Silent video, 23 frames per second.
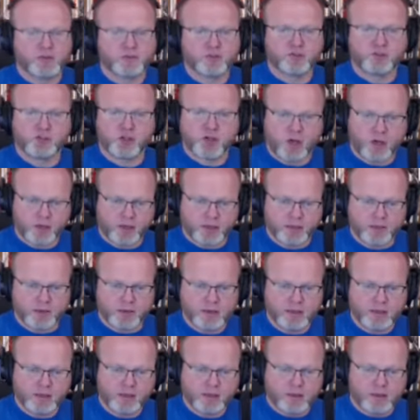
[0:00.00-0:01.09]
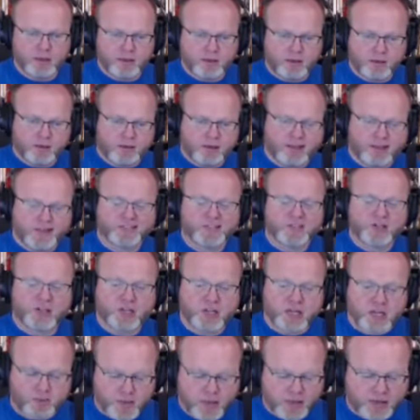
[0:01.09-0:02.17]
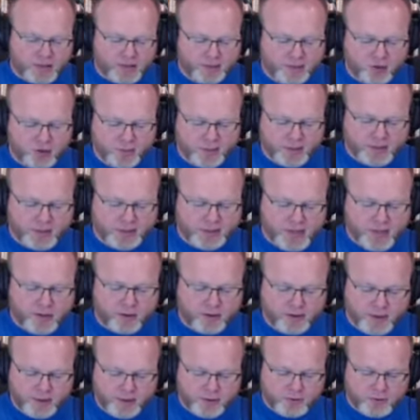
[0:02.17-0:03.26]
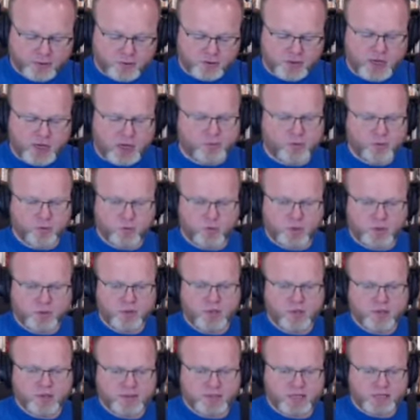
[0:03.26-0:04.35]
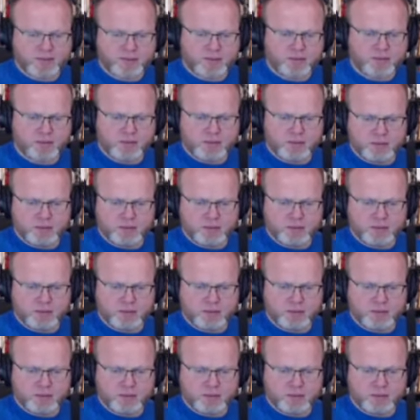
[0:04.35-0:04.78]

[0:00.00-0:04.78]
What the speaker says: John. That's going to come out a little bit later in Luke chapter 1, because that's